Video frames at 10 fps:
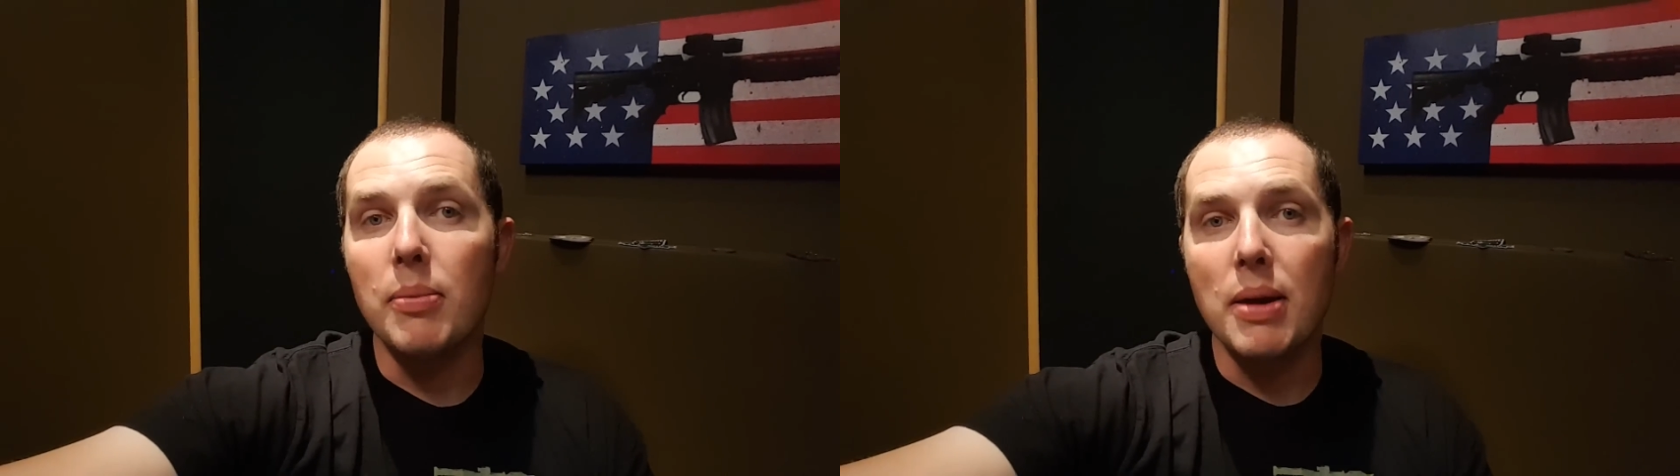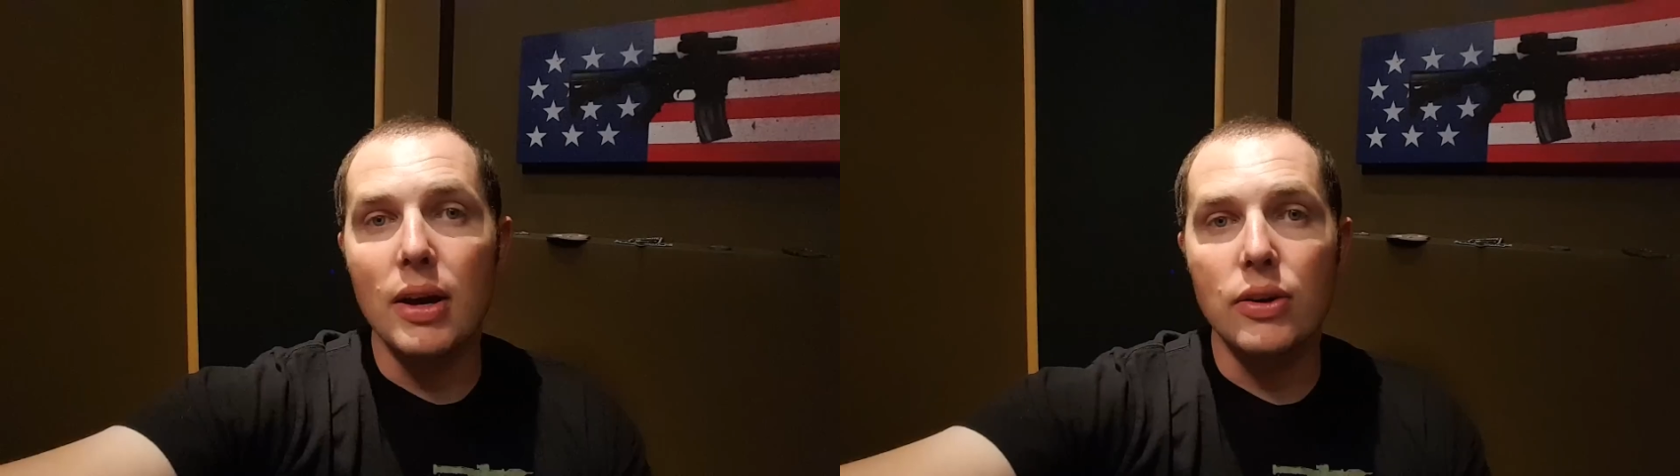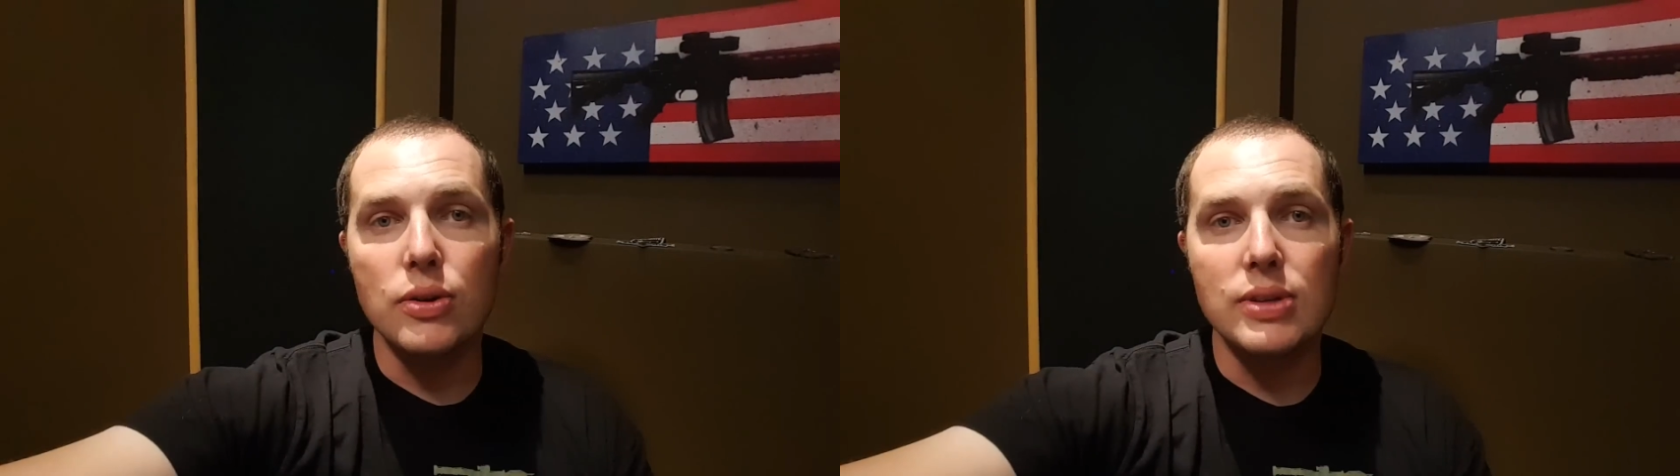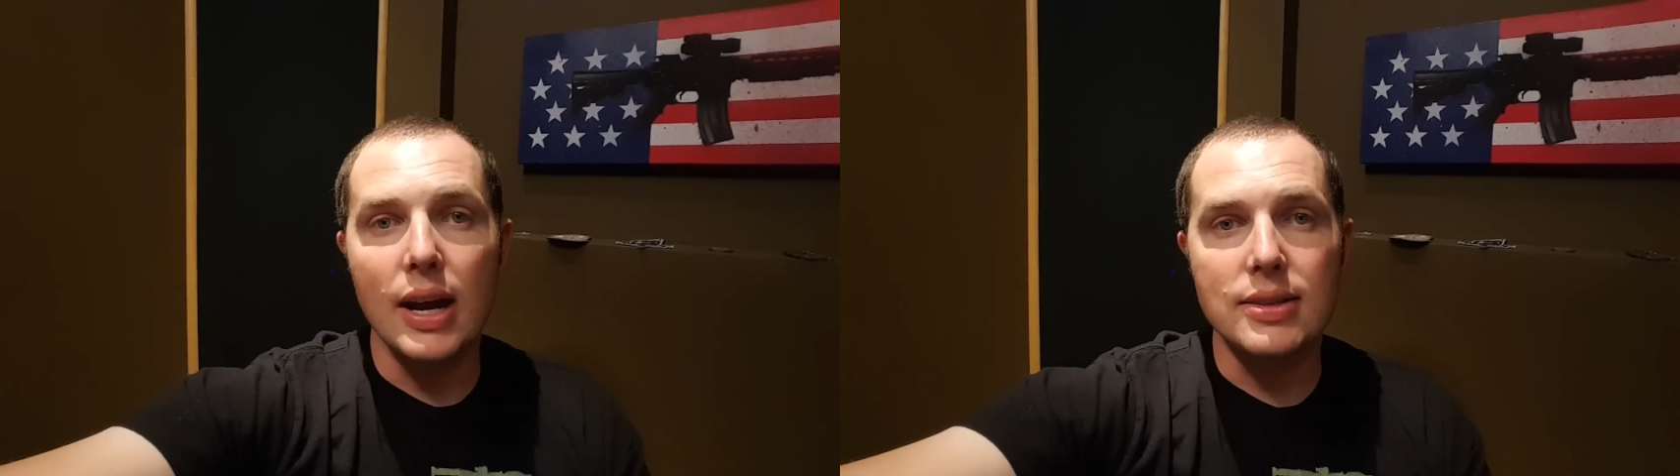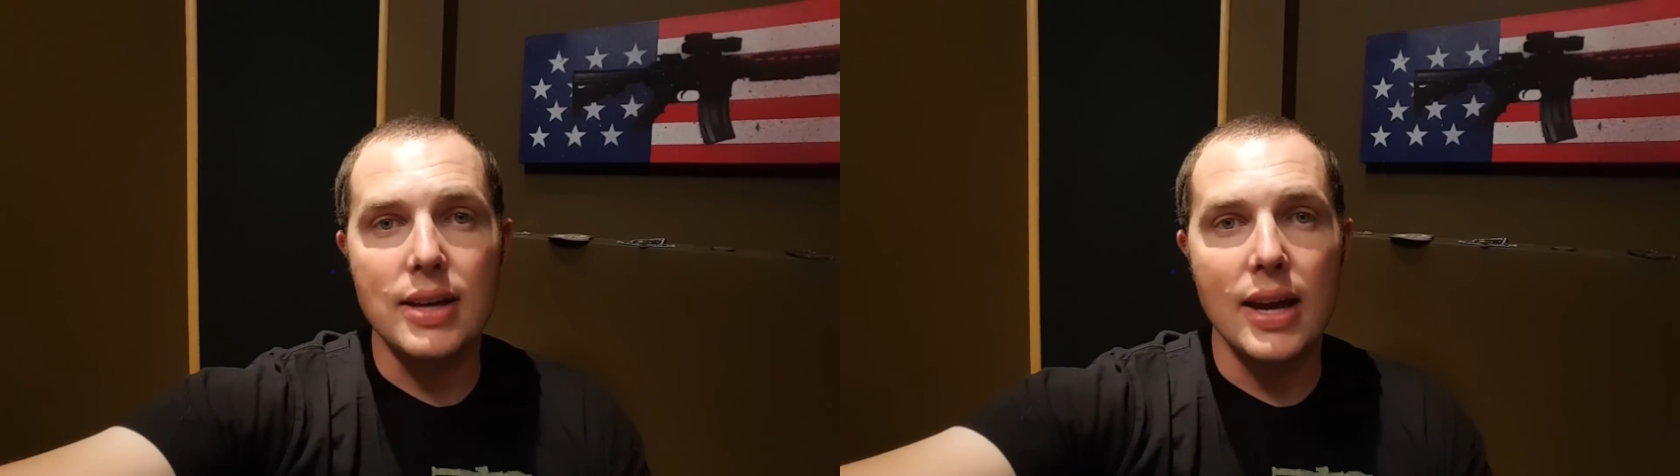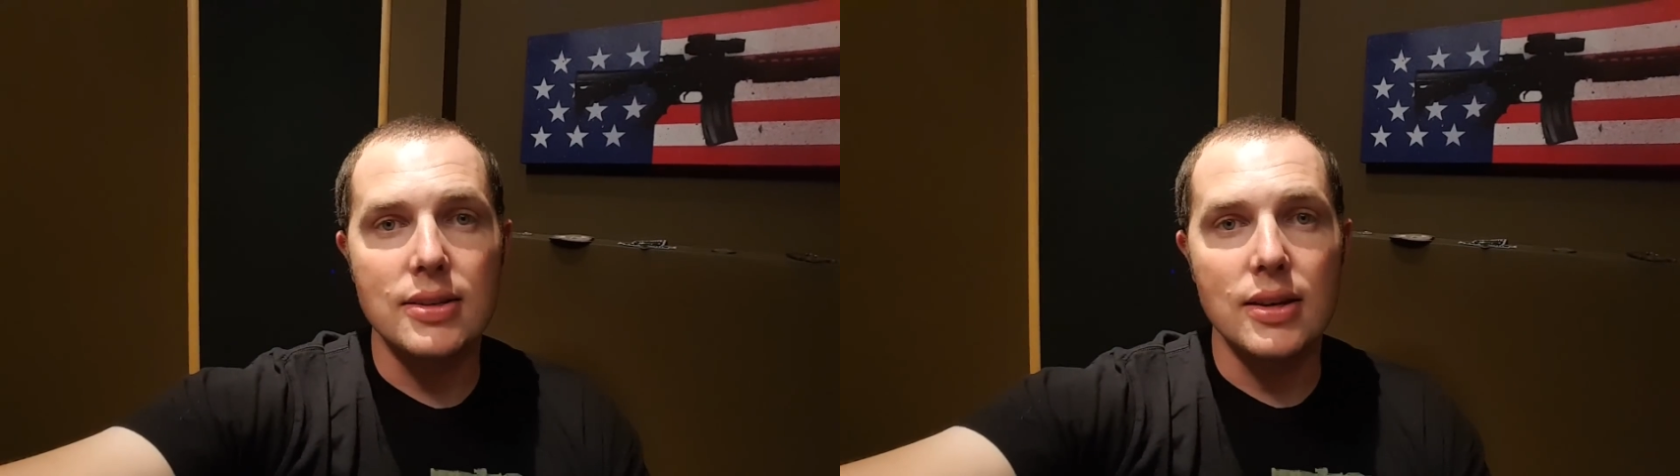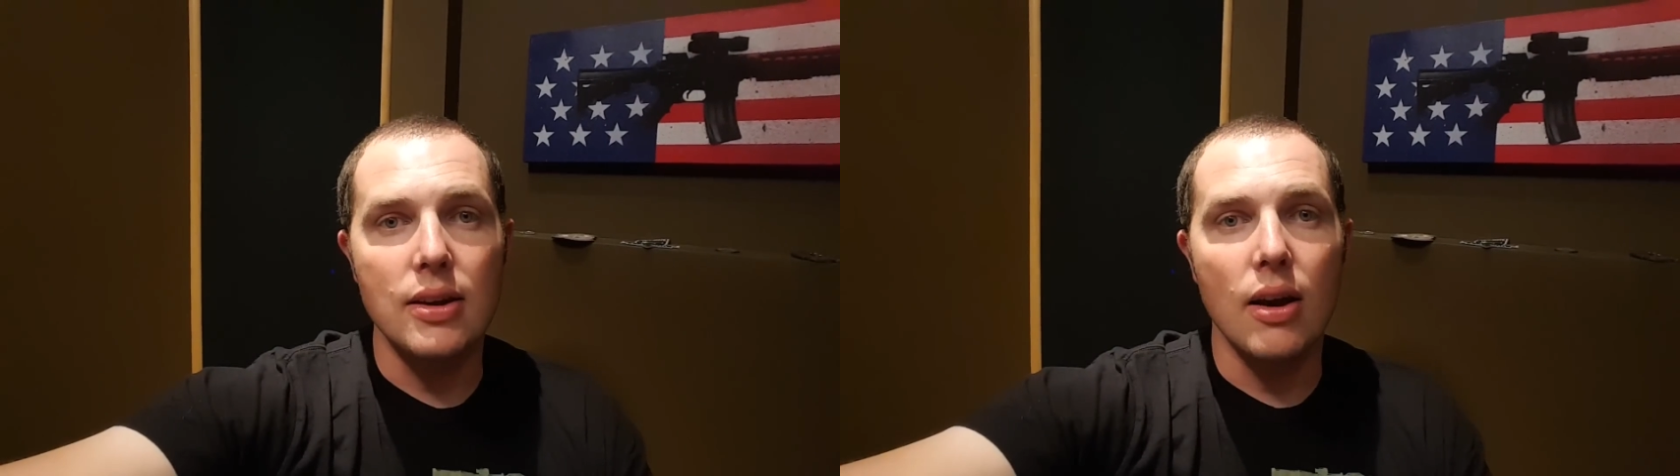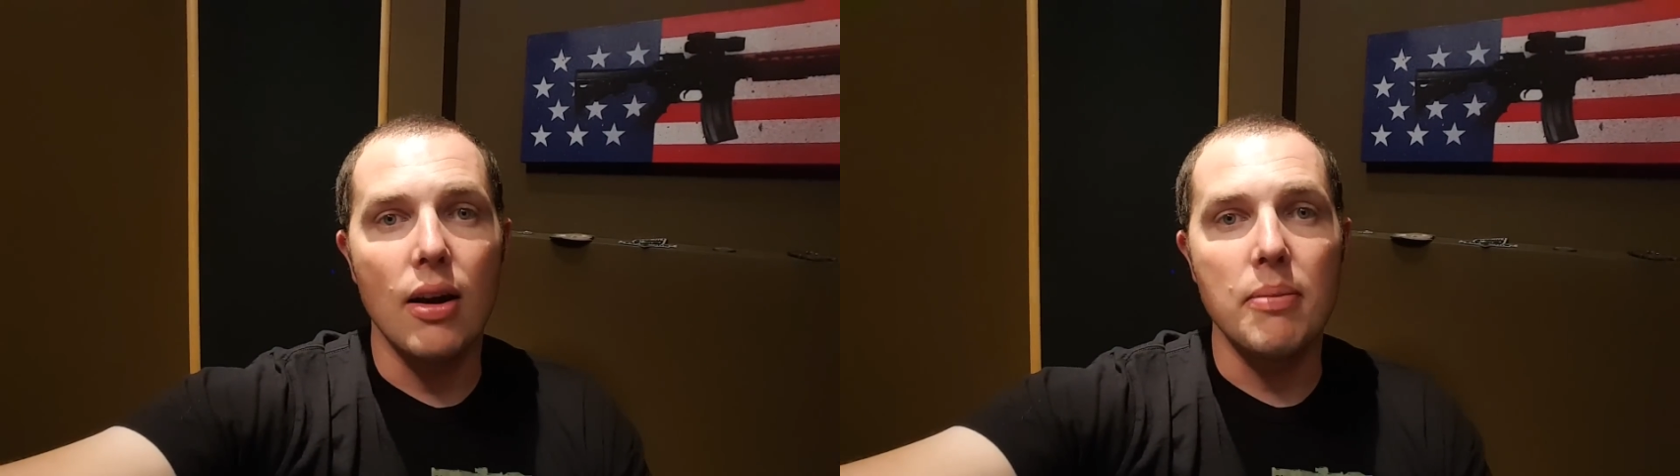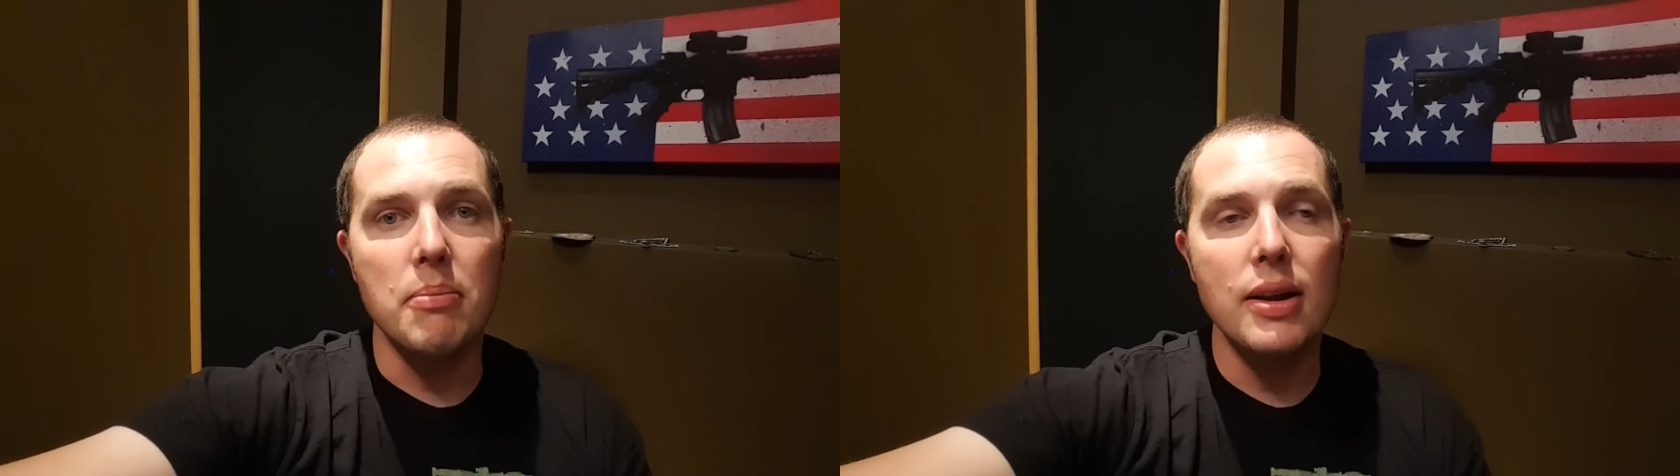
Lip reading: Maybe I'll do Tech Assassin on